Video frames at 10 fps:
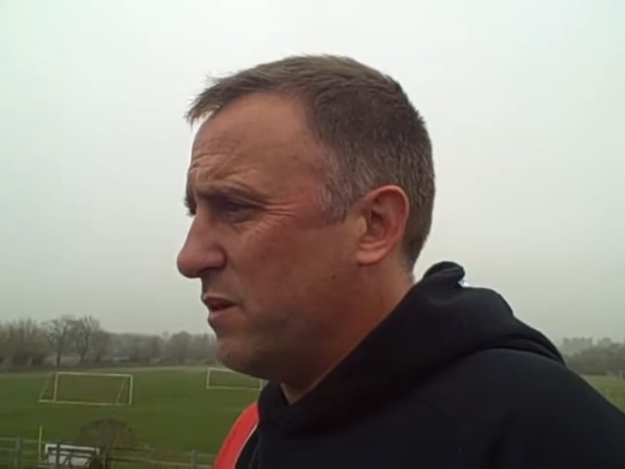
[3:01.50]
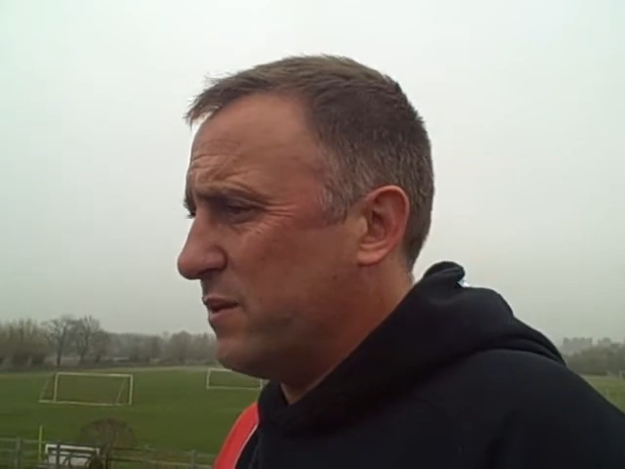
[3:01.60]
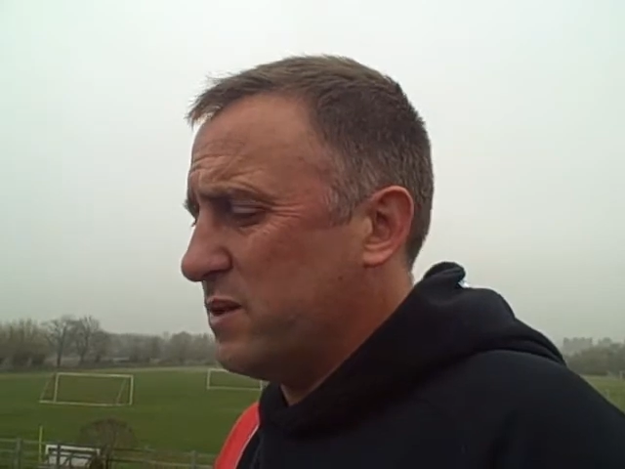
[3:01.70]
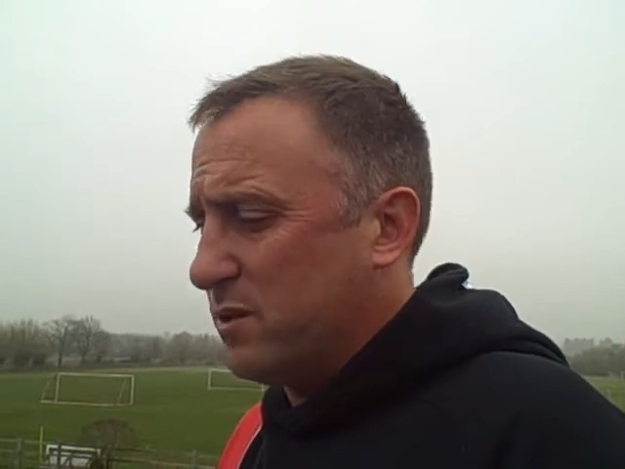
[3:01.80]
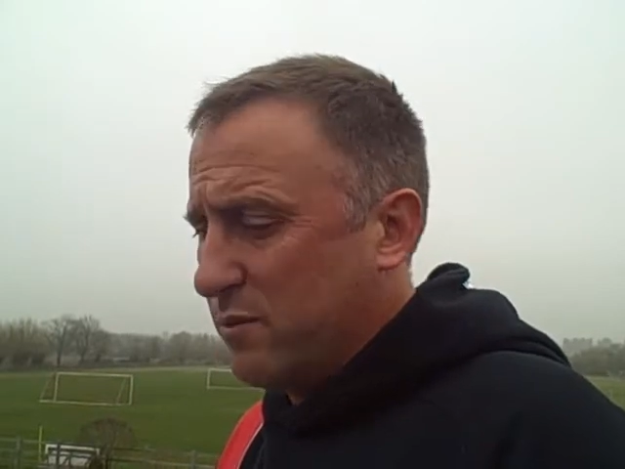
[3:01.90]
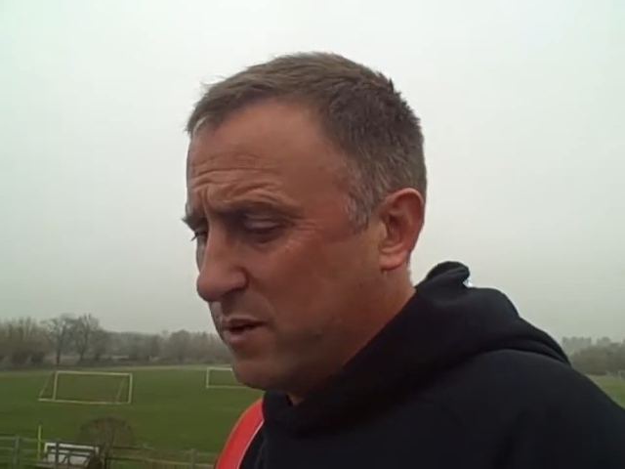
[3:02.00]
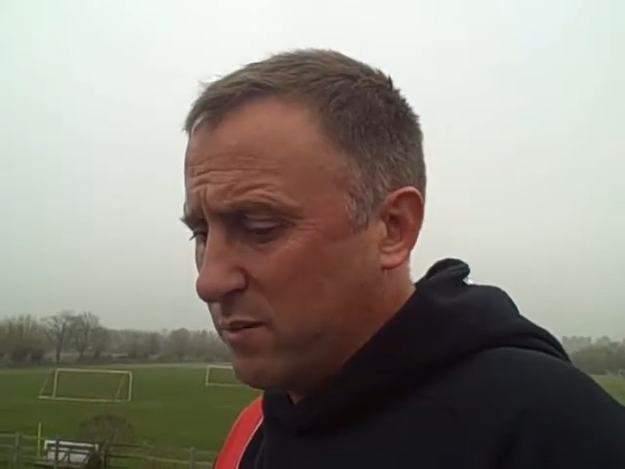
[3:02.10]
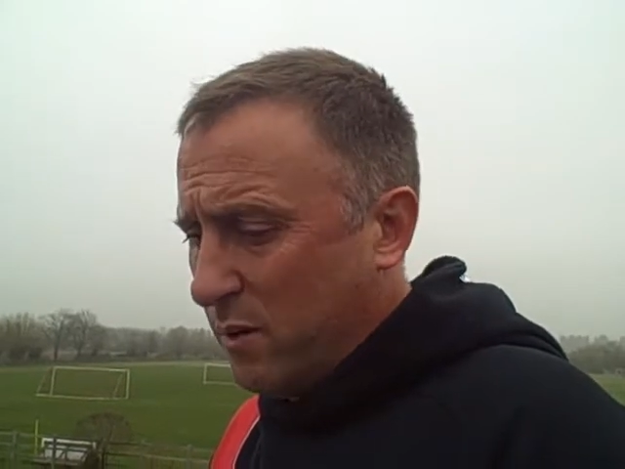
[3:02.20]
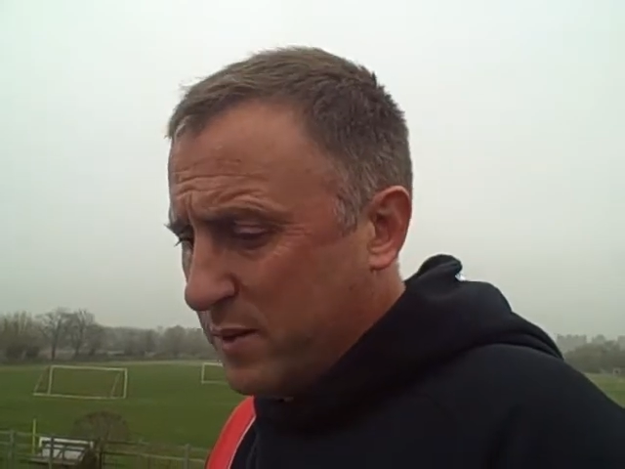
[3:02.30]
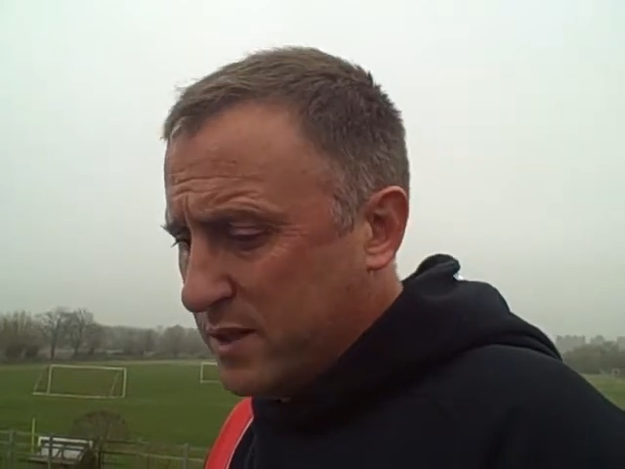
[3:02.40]
what we, talk, we
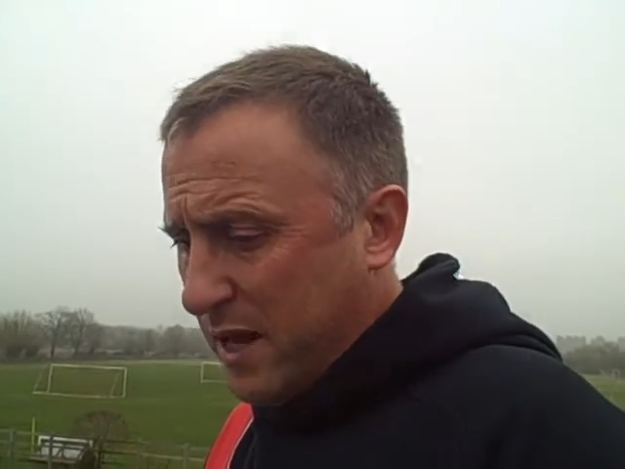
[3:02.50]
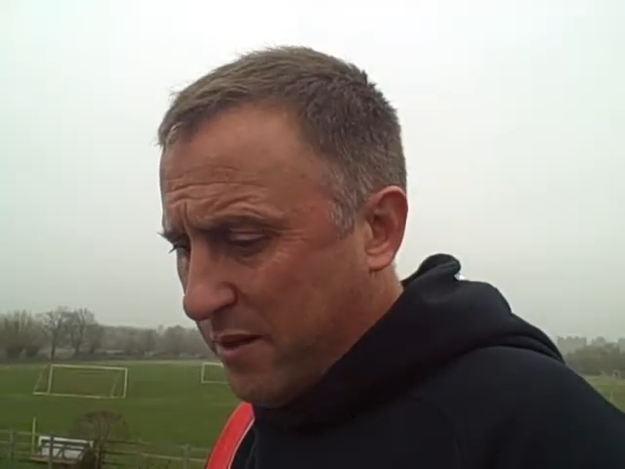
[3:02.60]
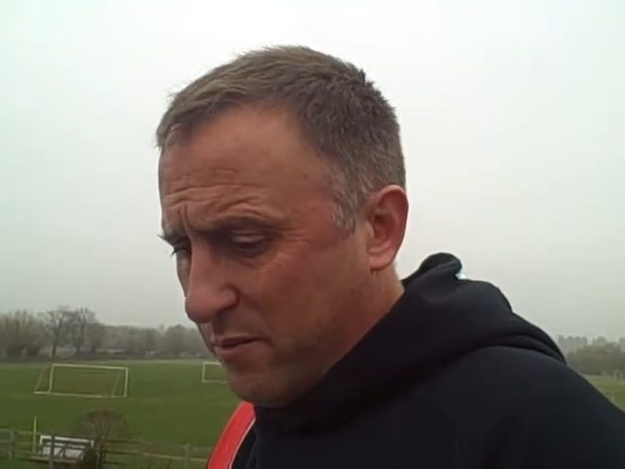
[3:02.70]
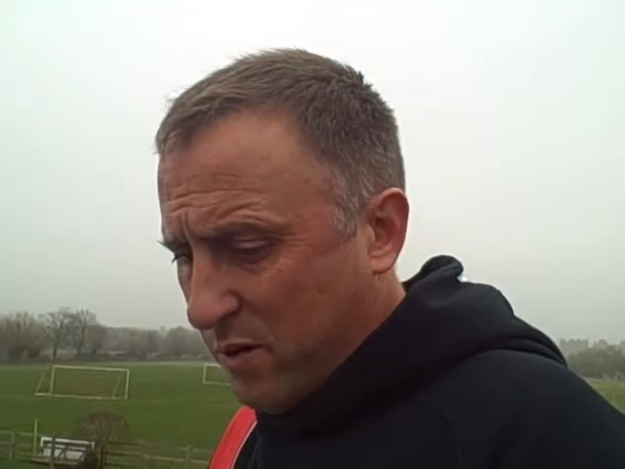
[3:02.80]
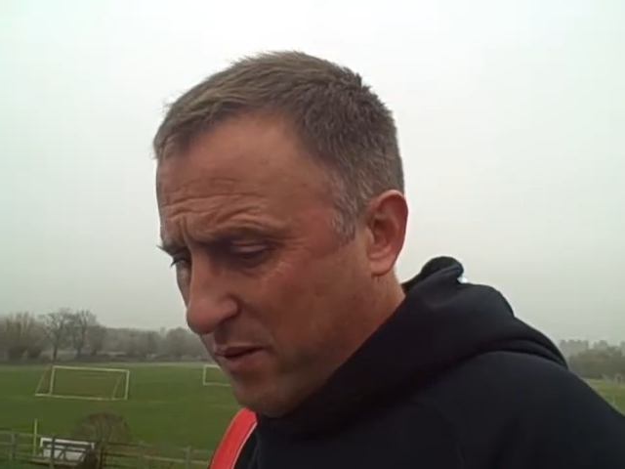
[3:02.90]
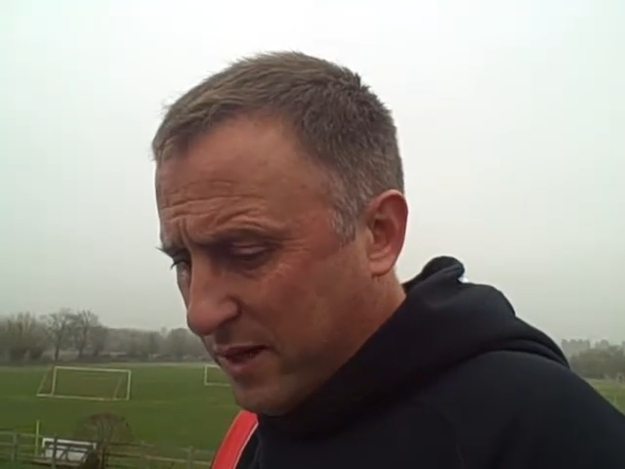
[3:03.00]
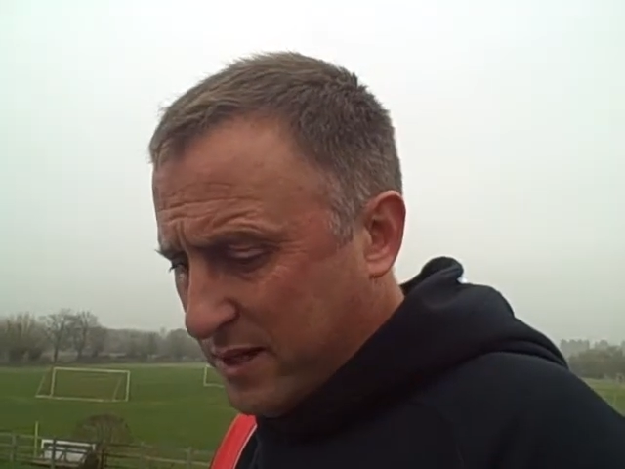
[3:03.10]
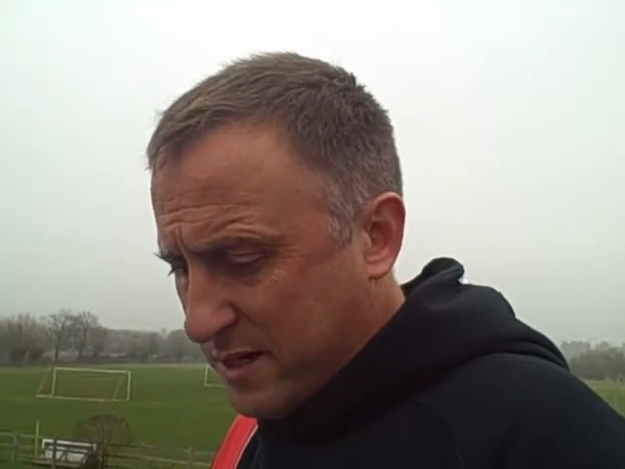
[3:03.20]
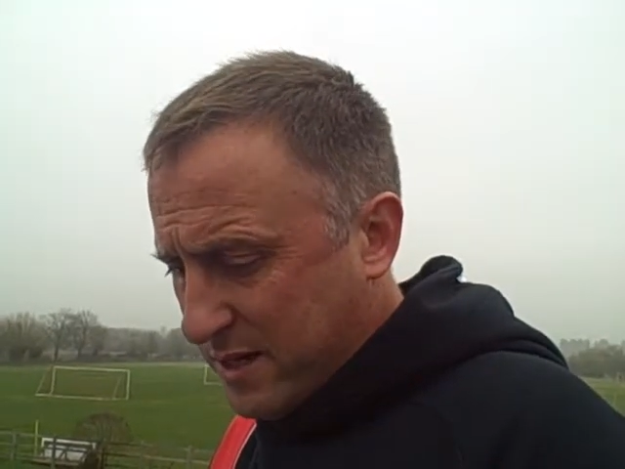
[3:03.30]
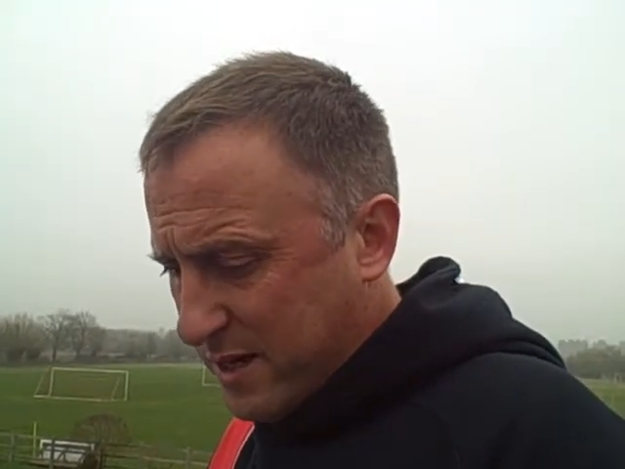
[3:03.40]
what we tell them, what they
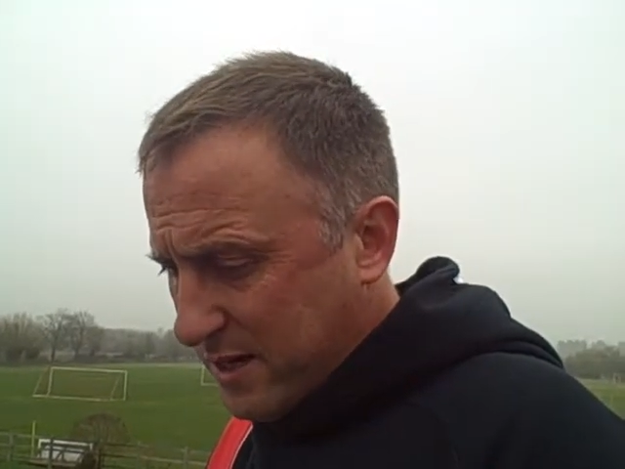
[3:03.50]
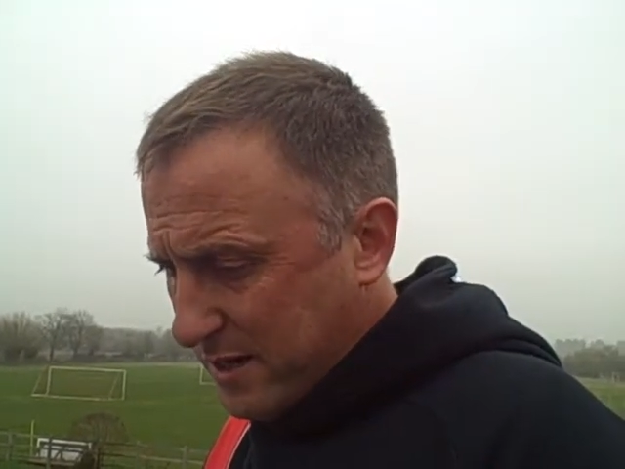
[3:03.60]
see.